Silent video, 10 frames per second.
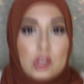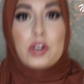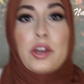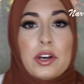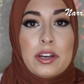
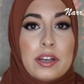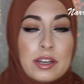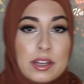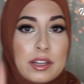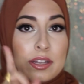look,
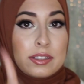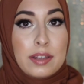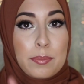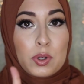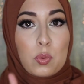
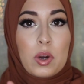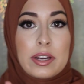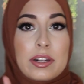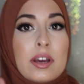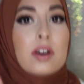number
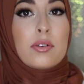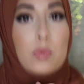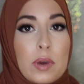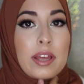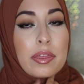one
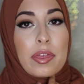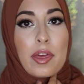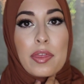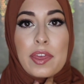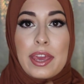with
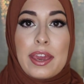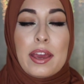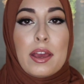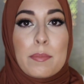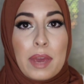the
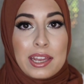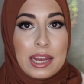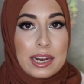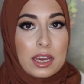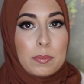
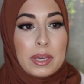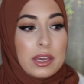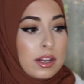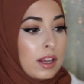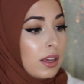magnetic
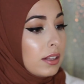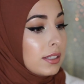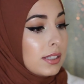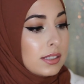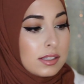pin.
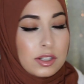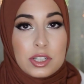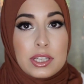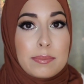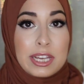This is
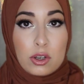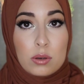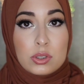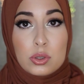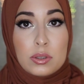literally my
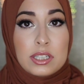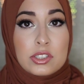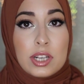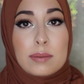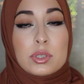go-to
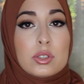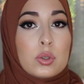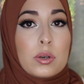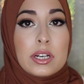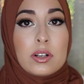hijab
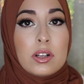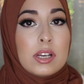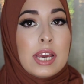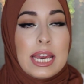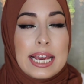tutorial.
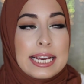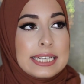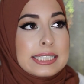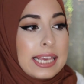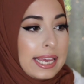
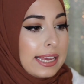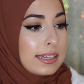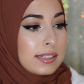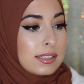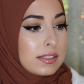It
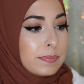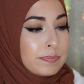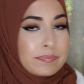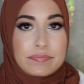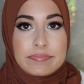takes
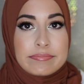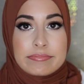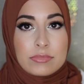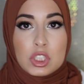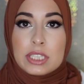
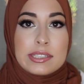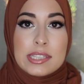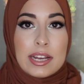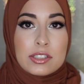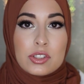30
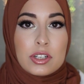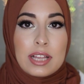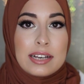seconds or